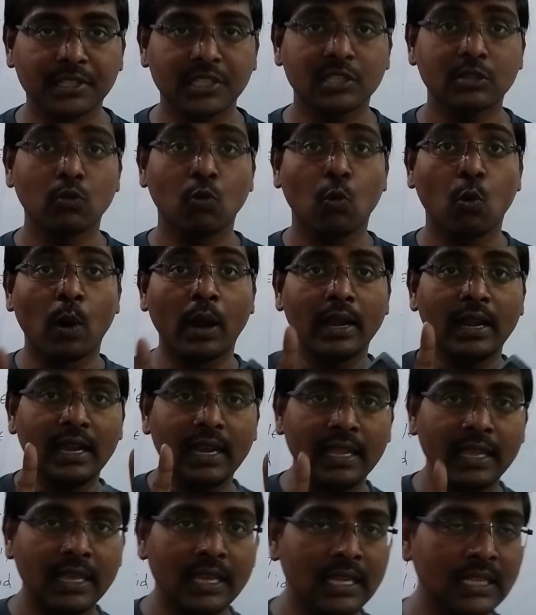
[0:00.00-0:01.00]
One
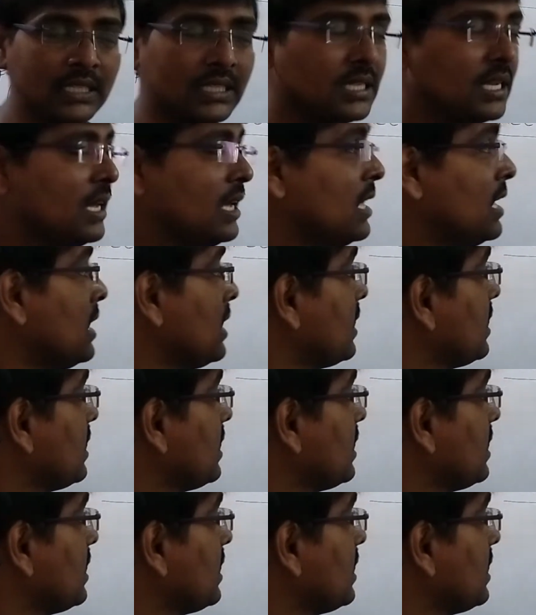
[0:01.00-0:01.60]
is the